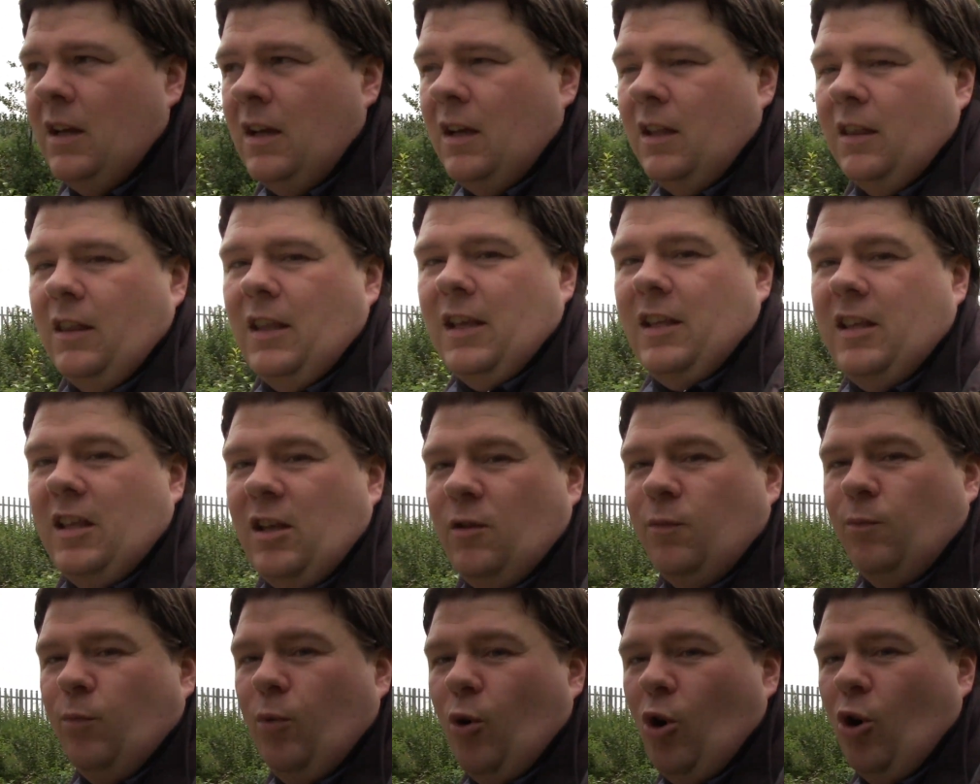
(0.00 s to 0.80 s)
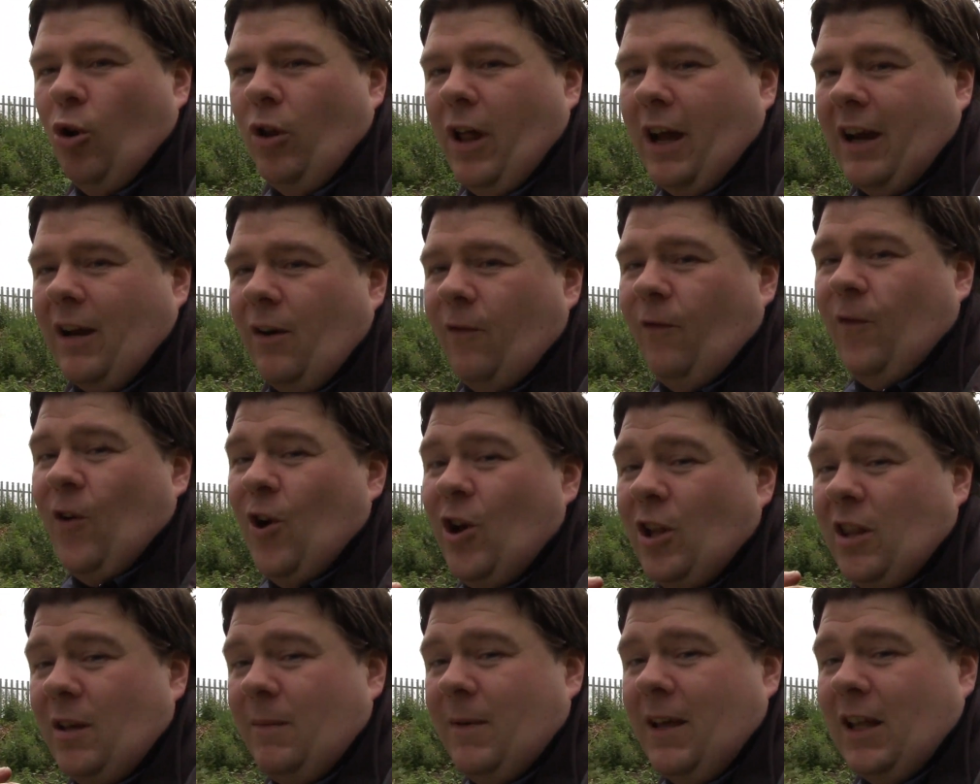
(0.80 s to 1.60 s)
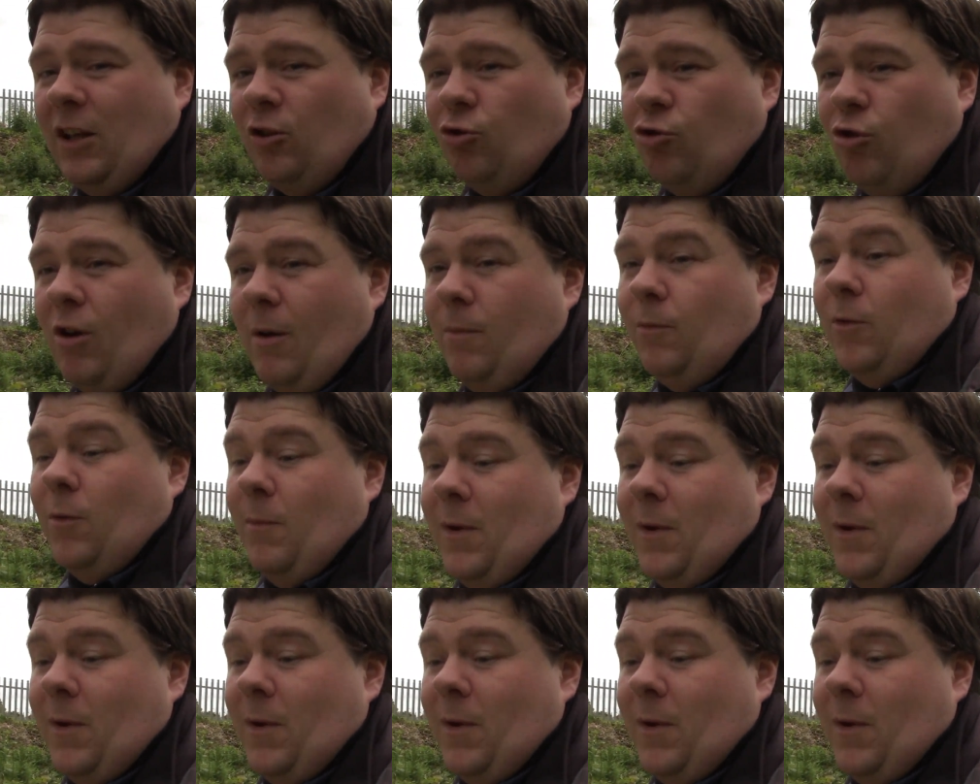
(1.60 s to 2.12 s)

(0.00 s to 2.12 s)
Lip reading: This is more like a 30-minute trip,